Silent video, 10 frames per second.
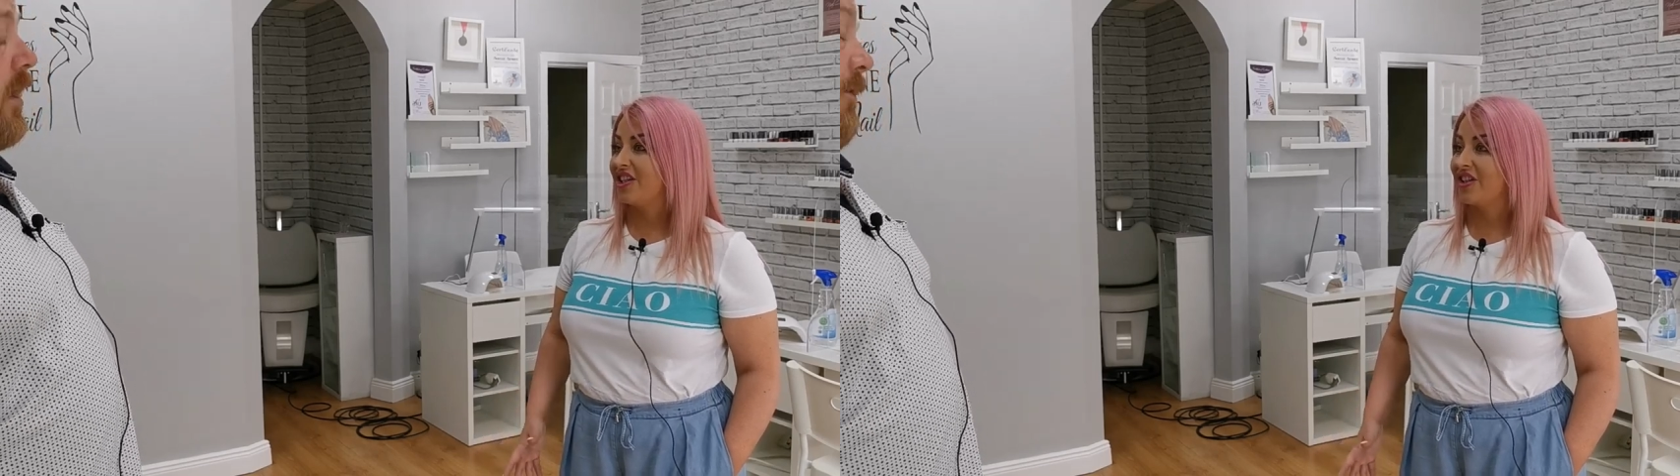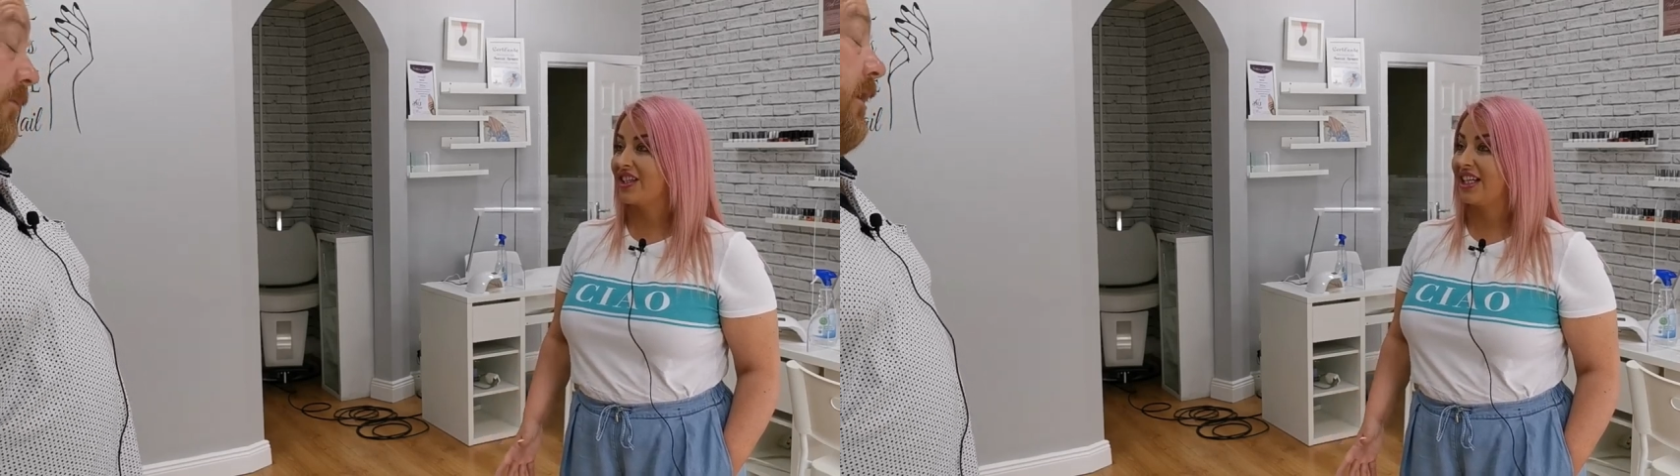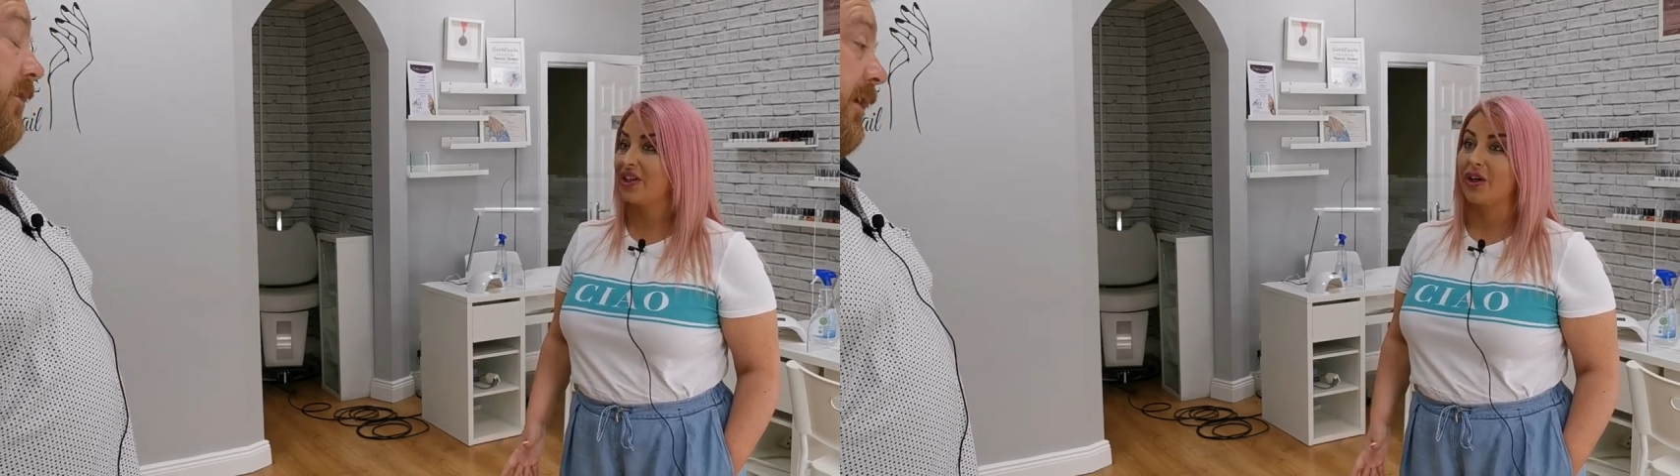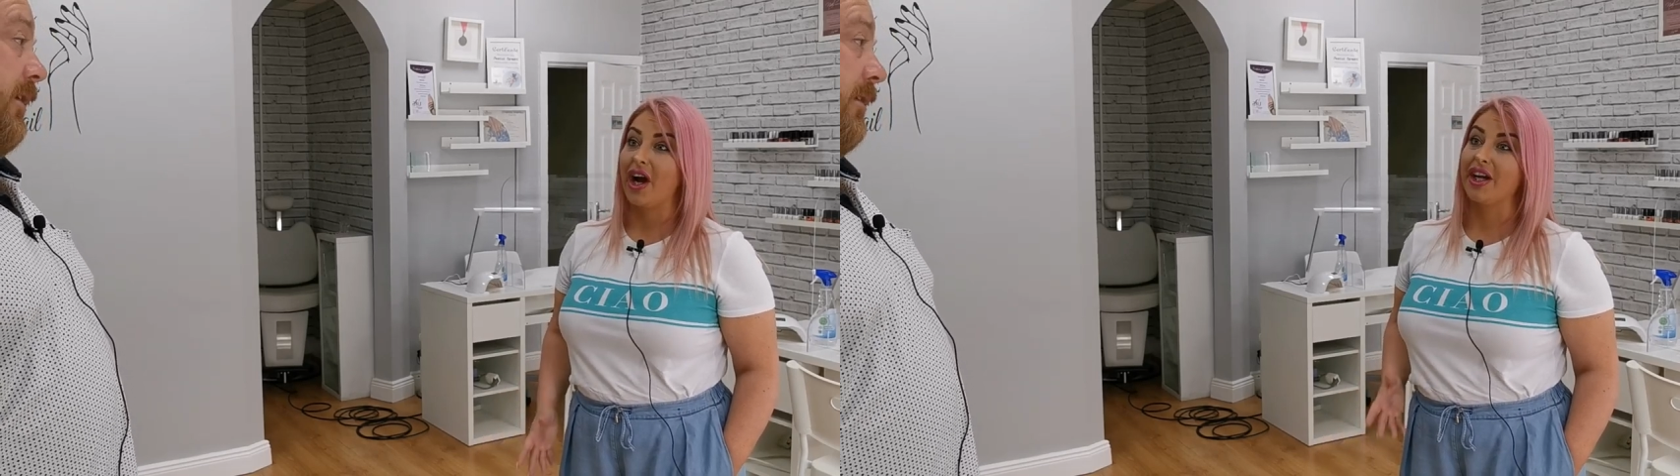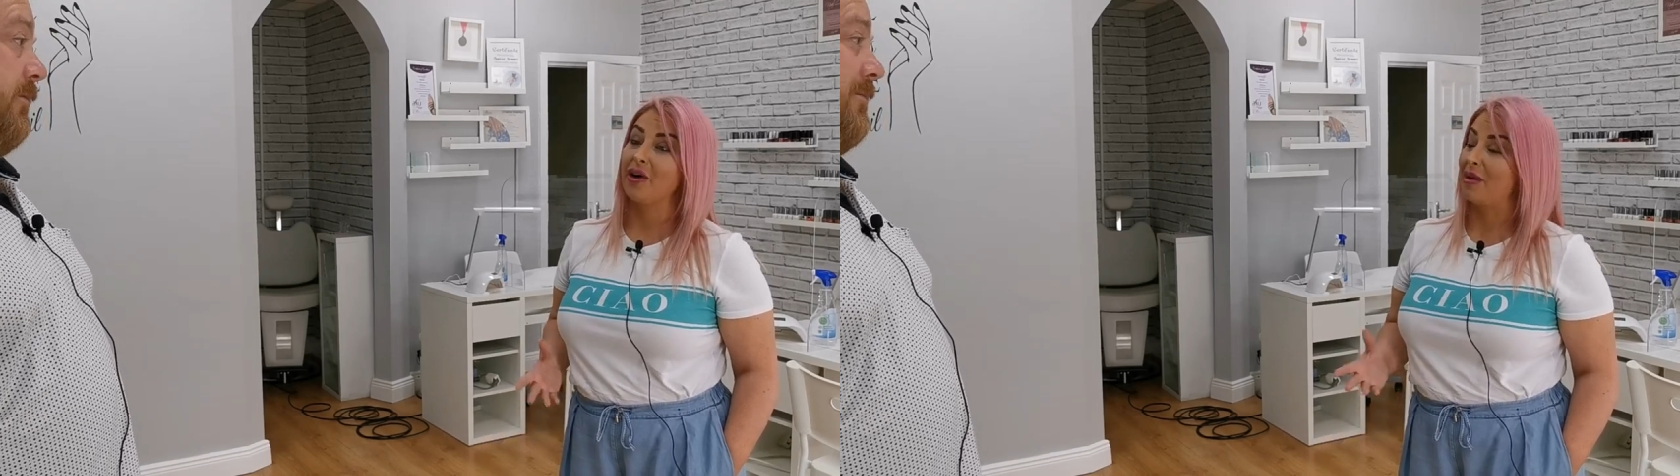And just think, look,
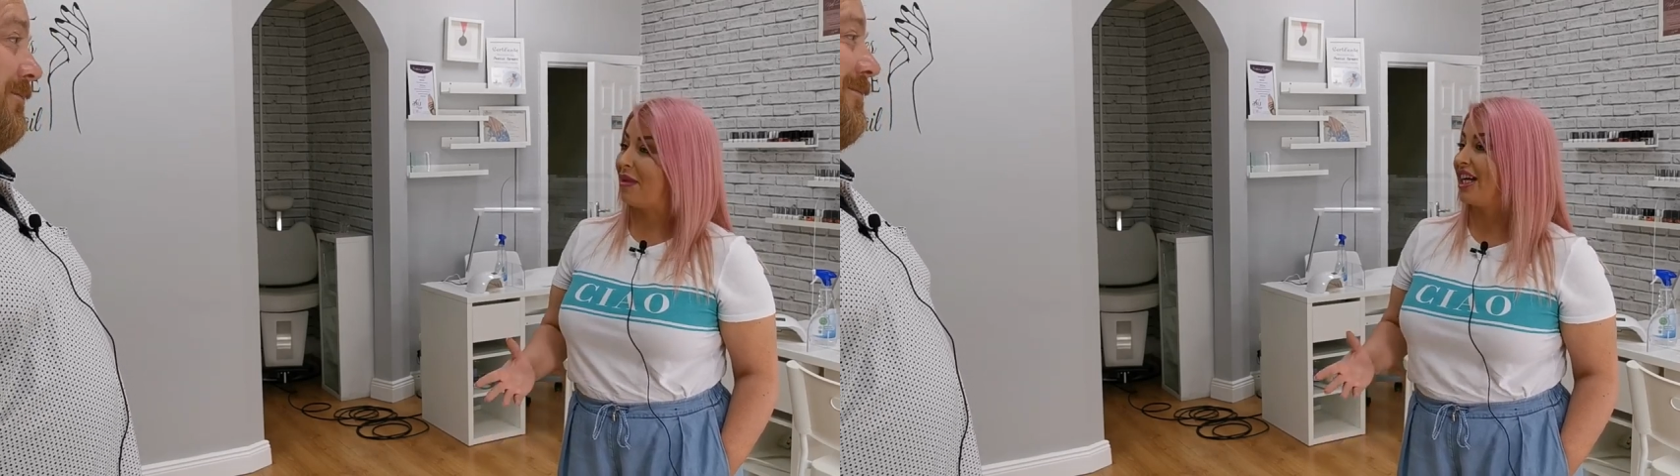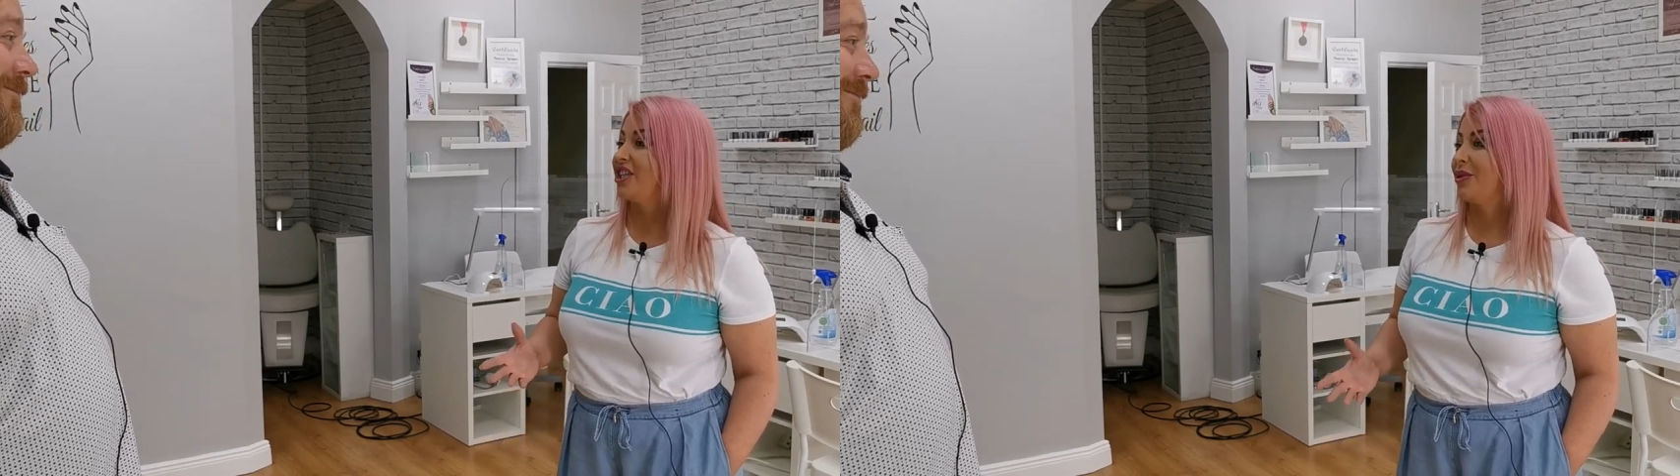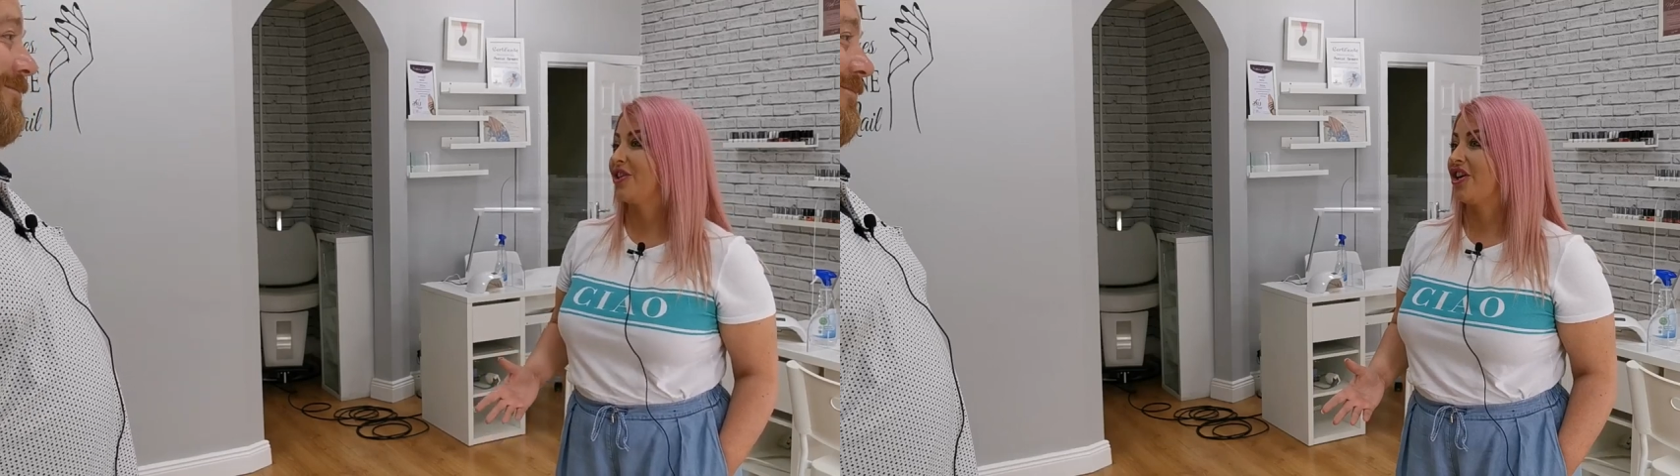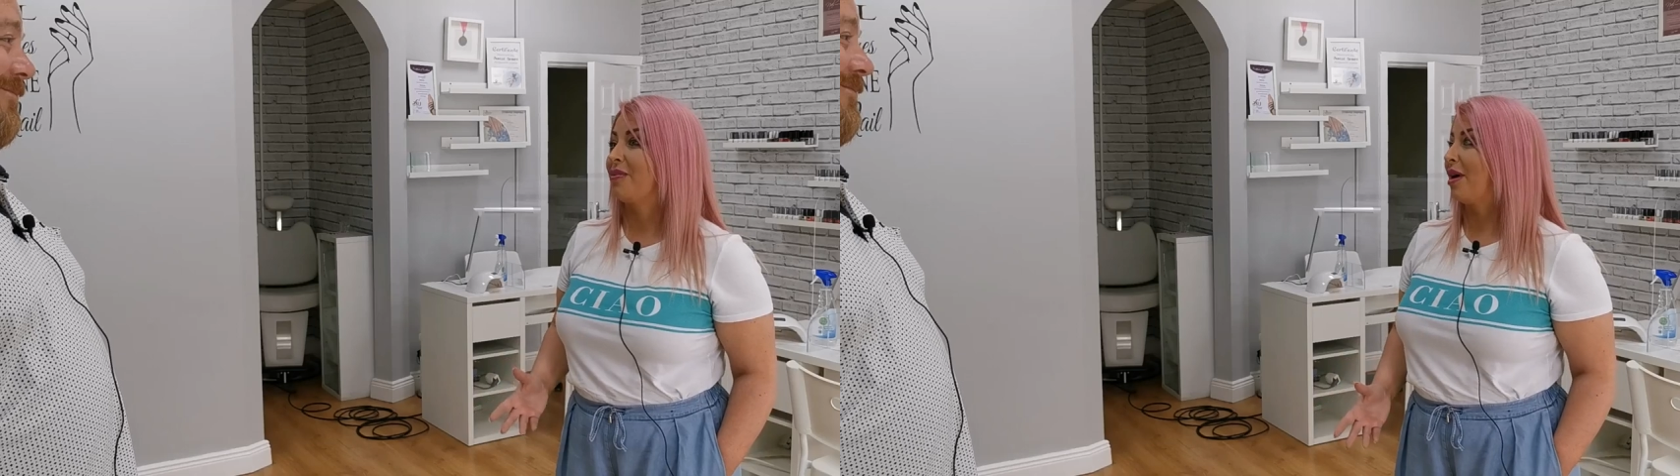I'm coming back to a job.